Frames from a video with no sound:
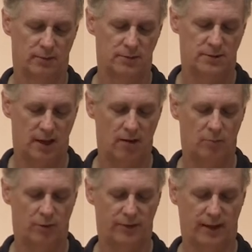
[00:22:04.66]

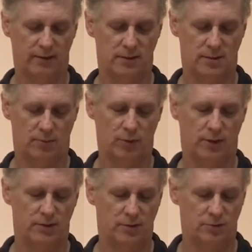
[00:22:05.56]
terrible thing that someone
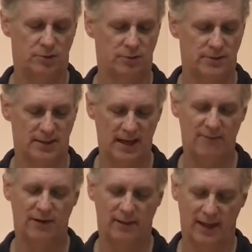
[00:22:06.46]
could do to us,
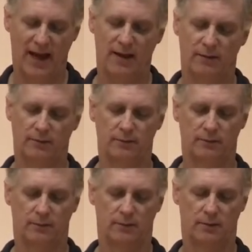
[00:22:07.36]
even that,
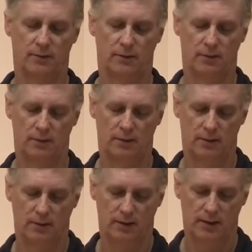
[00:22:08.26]

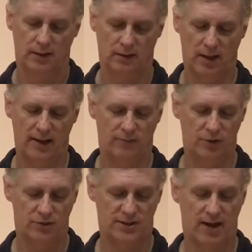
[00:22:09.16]
in light of
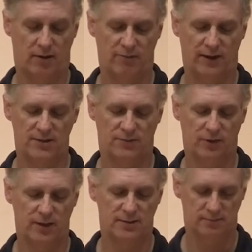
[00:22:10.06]
your sacrifice
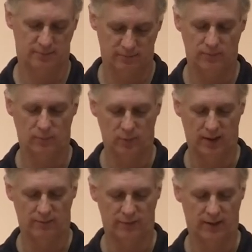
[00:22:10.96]
for us, we
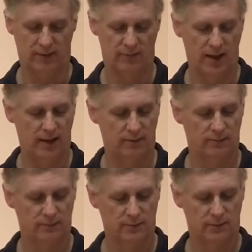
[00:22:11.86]
can forgive that.
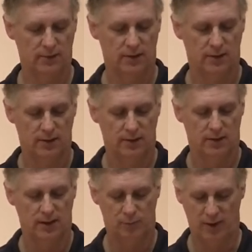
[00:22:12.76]

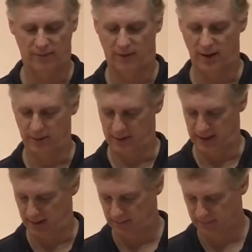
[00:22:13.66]
I pray, Father, that